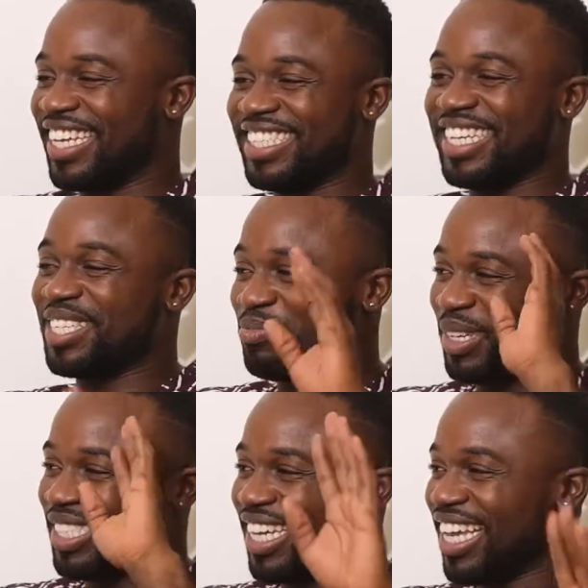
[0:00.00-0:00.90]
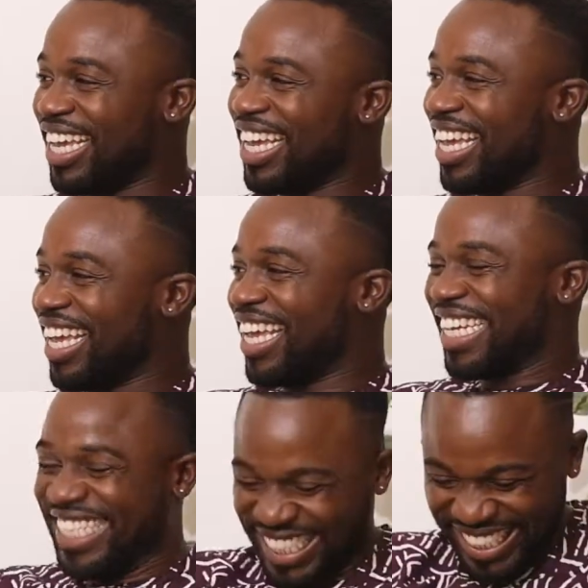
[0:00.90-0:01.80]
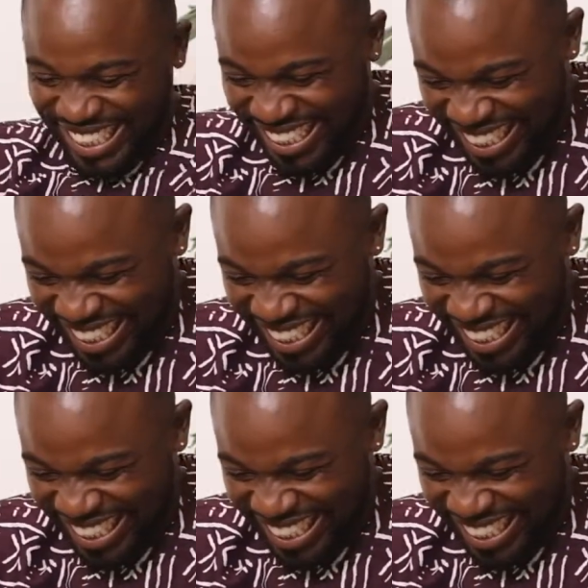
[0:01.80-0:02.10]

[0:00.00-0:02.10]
But I need to take some planning